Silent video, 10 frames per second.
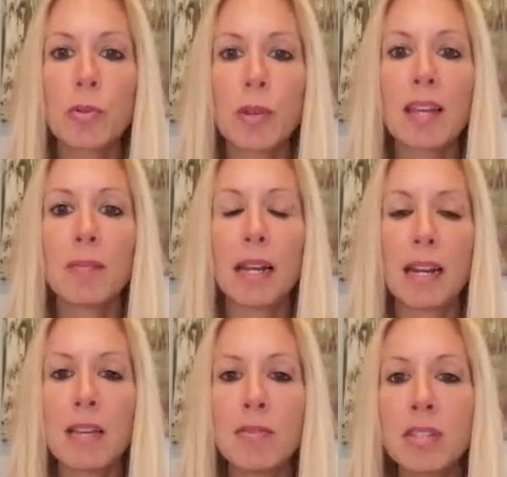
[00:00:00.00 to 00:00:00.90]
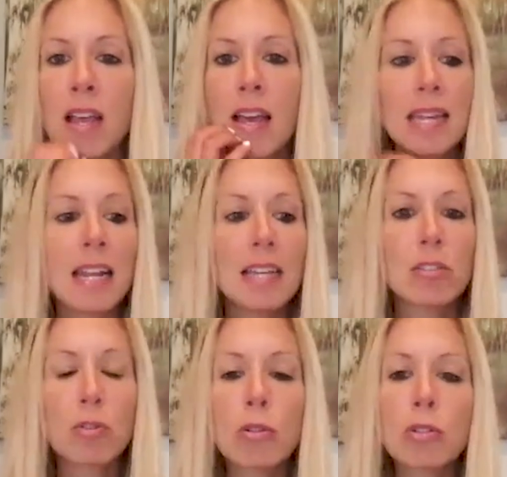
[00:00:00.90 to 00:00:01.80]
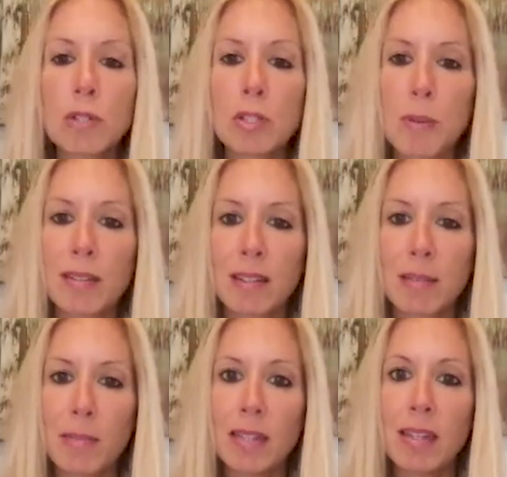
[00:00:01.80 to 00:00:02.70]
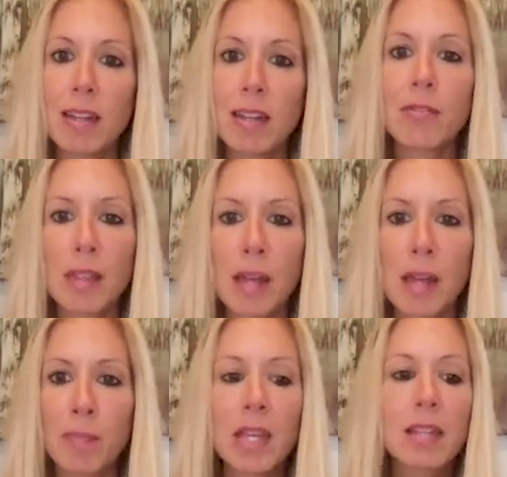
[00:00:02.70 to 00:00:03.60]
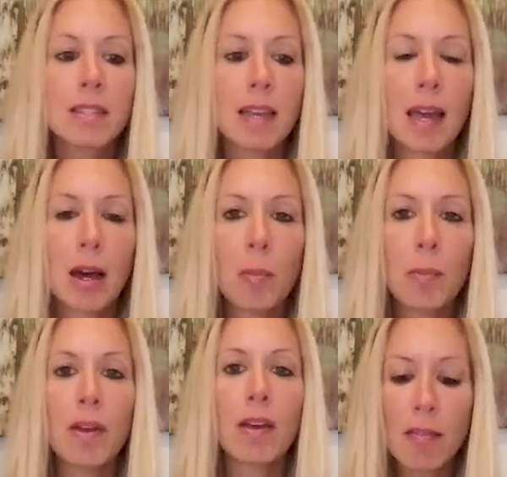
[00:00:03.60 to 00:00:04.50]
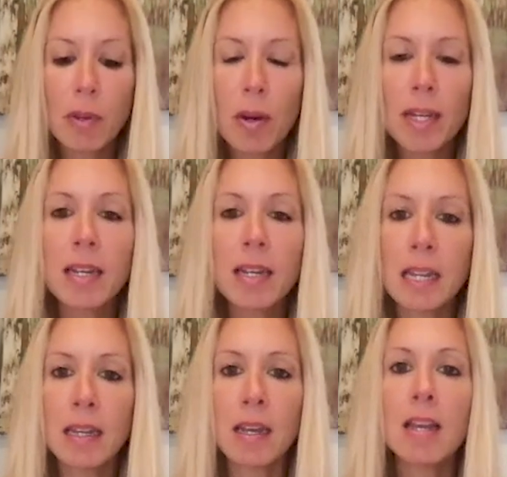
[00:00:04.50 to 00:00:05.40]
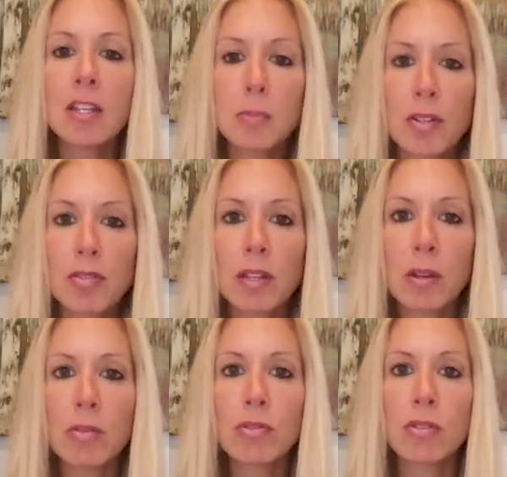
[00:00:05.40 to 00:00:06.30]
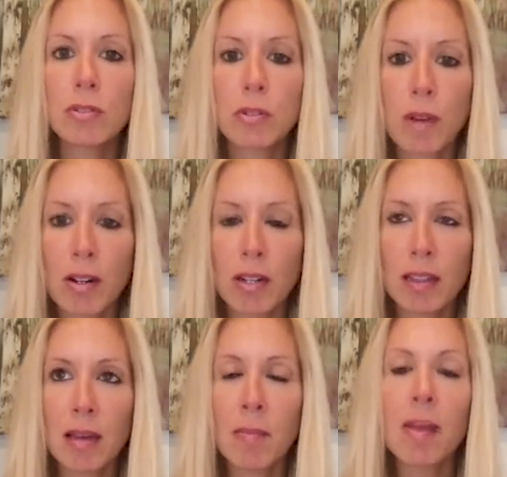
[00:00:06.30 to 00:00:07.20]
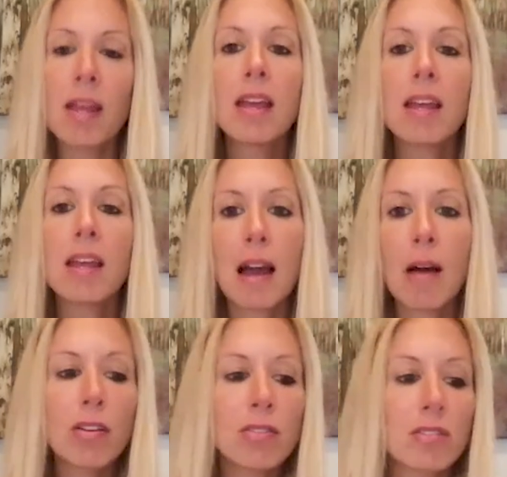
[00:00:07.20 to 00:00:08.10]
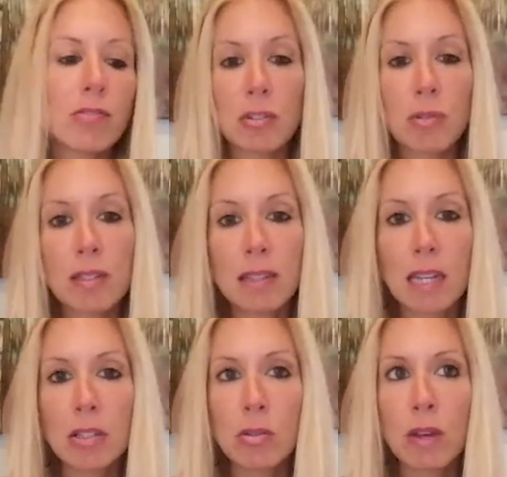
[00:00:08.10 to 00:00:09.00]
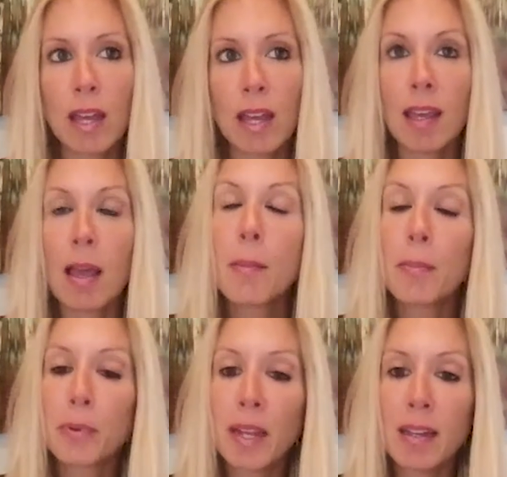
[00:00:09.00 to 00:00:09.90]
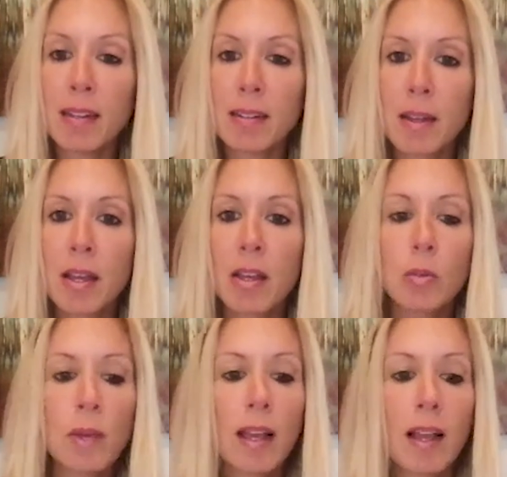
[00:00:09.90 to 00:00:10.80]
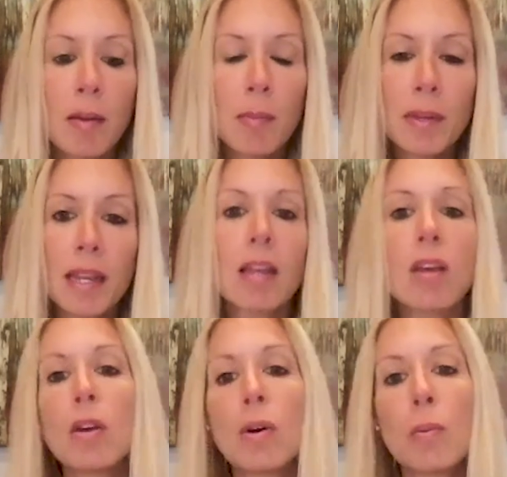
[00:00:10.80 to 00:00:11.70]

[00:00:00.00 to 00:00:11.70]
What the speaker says: Puerto Rican believes that is a social responsibility for them to help everyone in need, especially those surrounding them. Now, how does that translate to a brand, to a company?